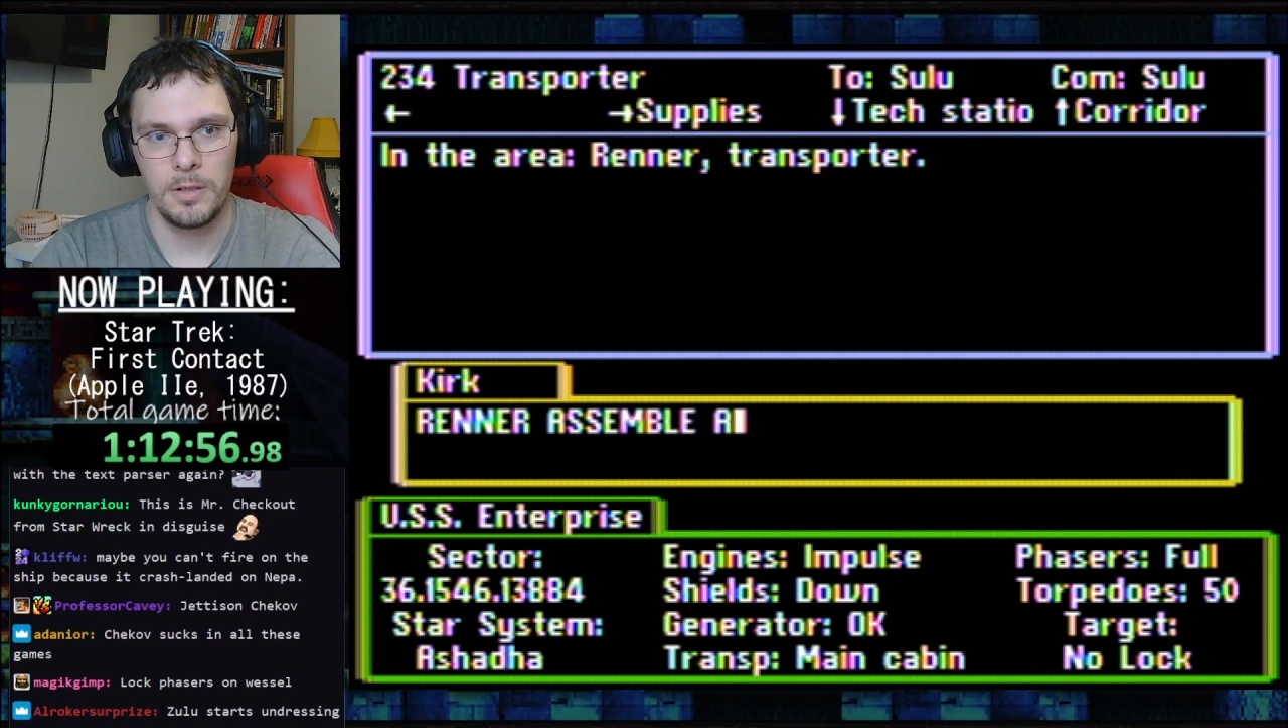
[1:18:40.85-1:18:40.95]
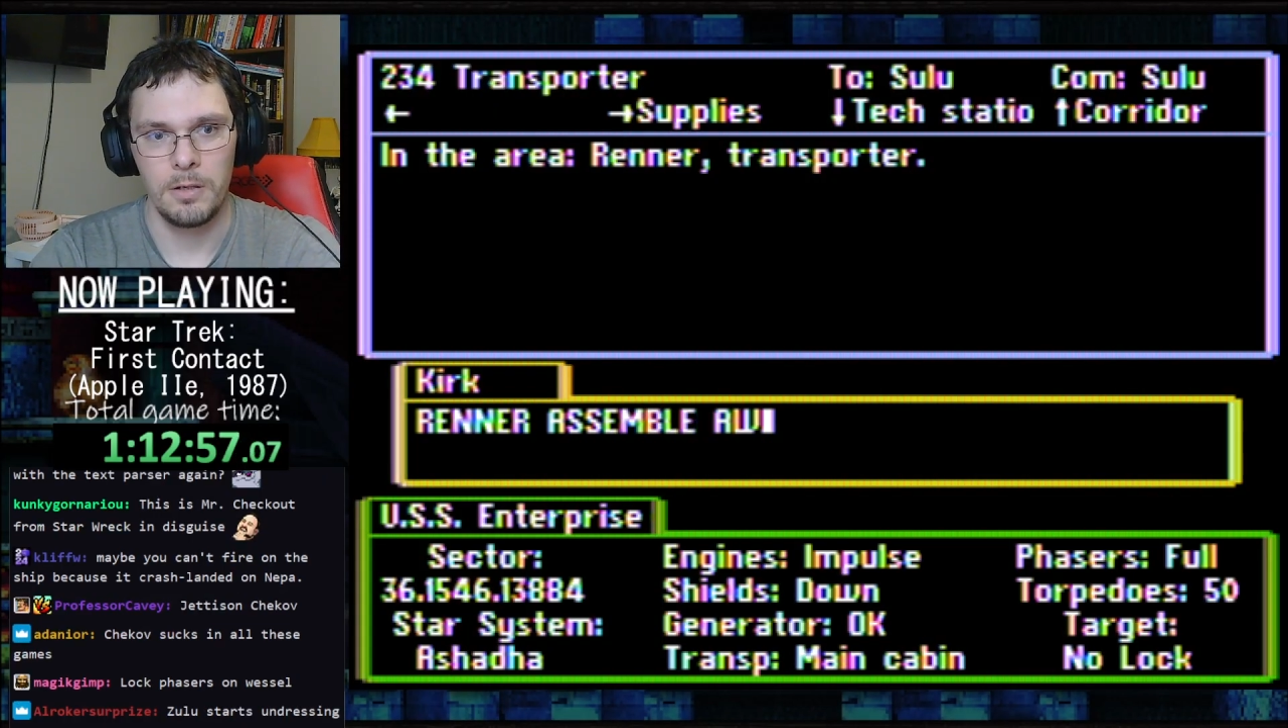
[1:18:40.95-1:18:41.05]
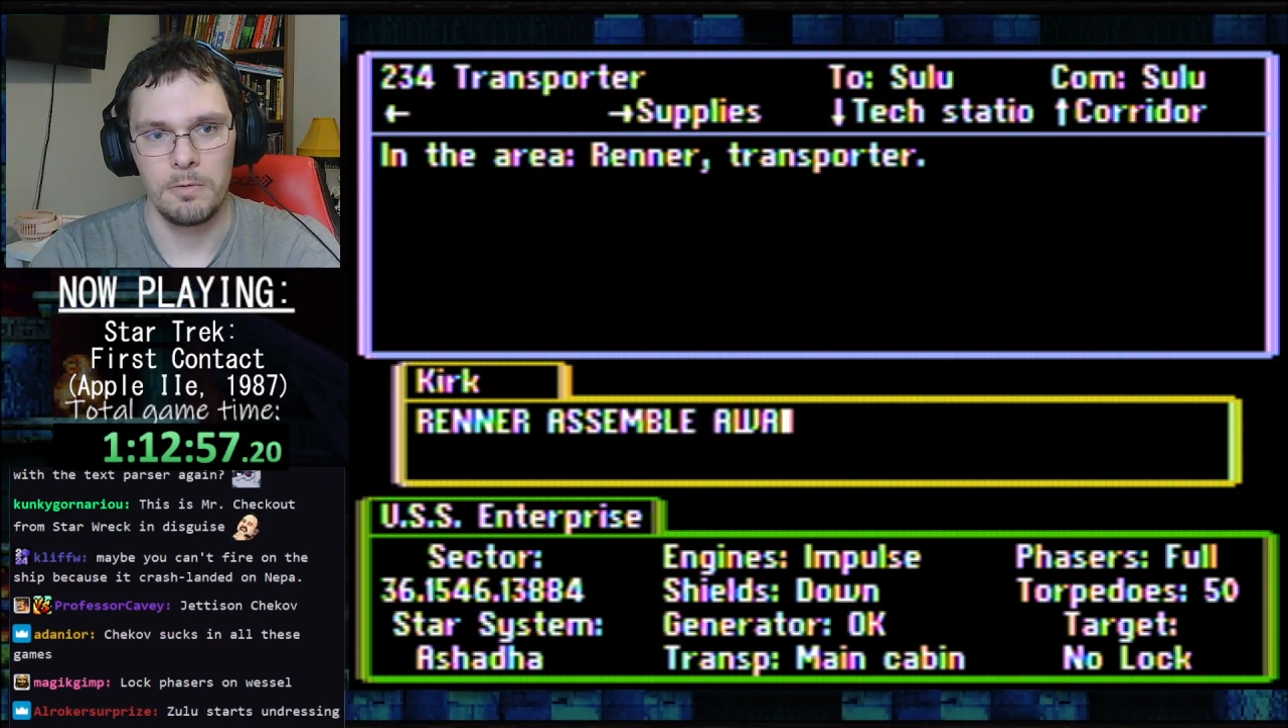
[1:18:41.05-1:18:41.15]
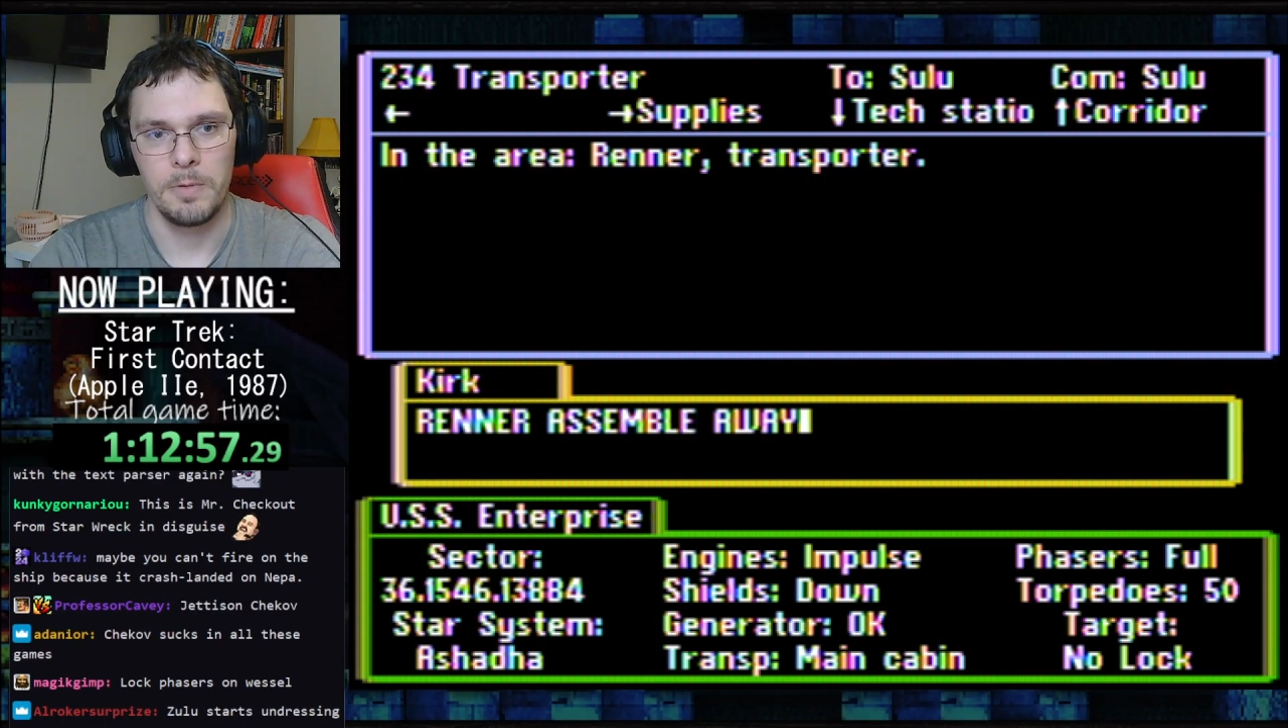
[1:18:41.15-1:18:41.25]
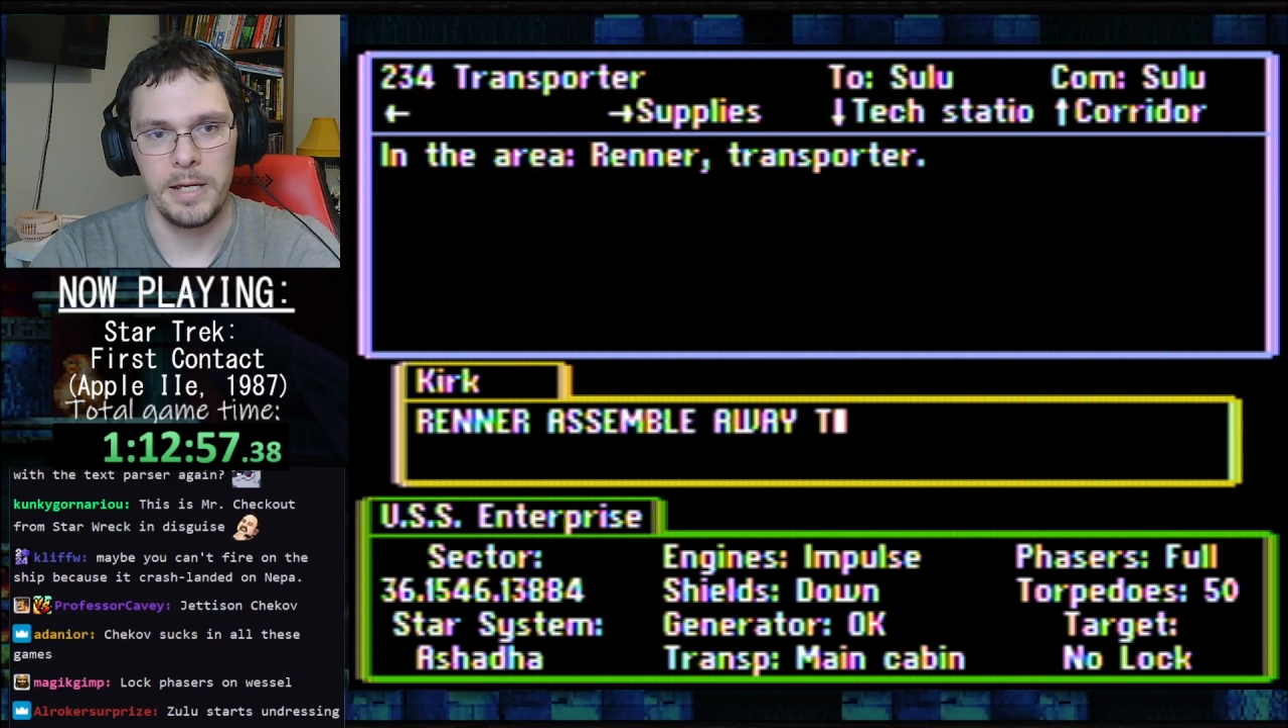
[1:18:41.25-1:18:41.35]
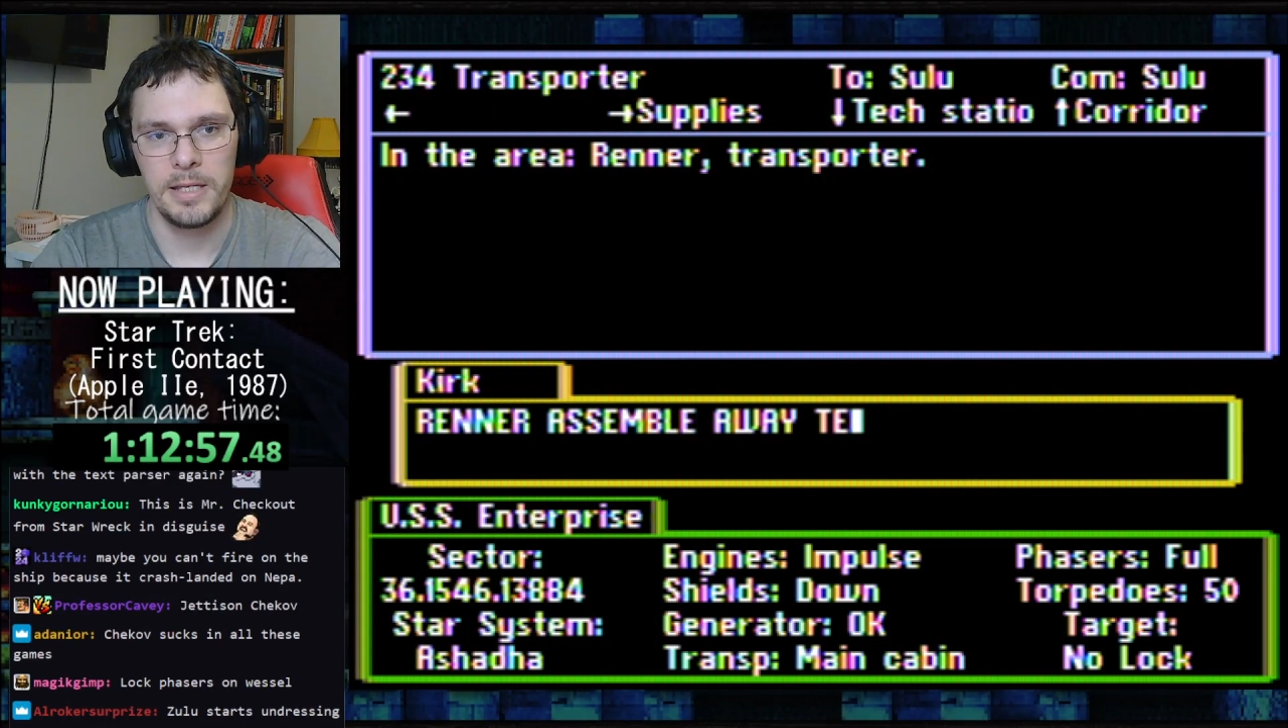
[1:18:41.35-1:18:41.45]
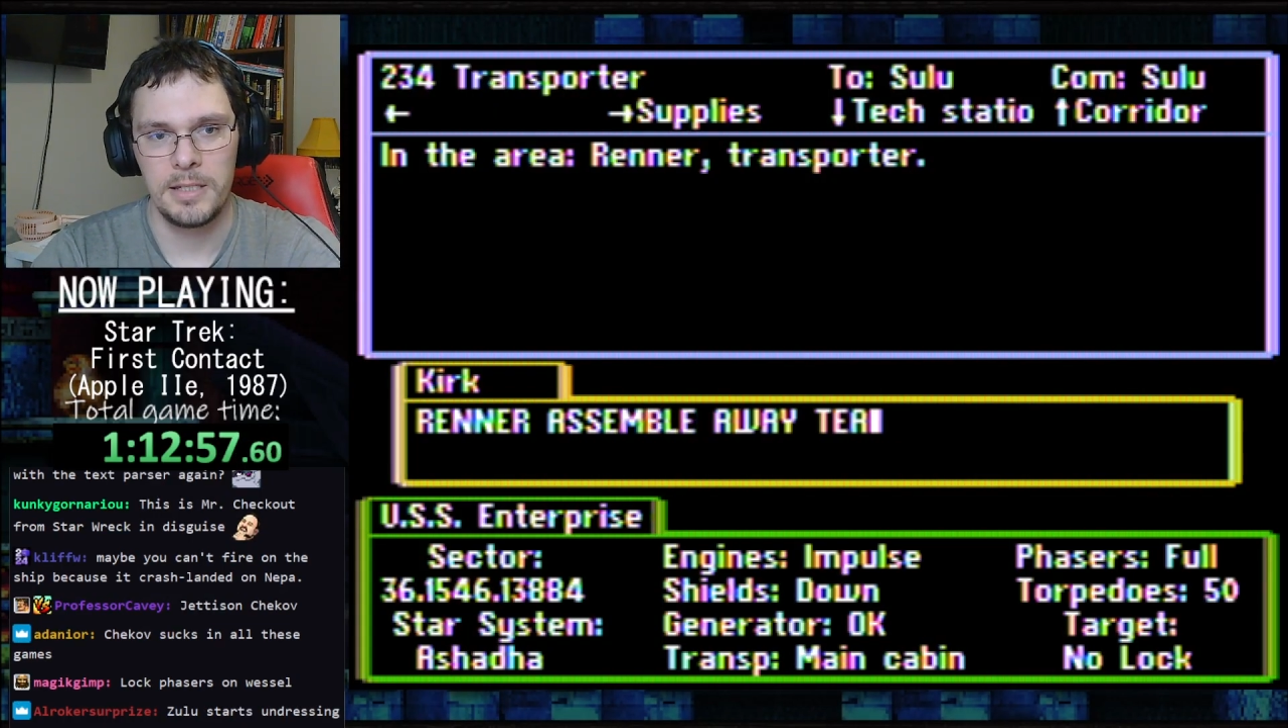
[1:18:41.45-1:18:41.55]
away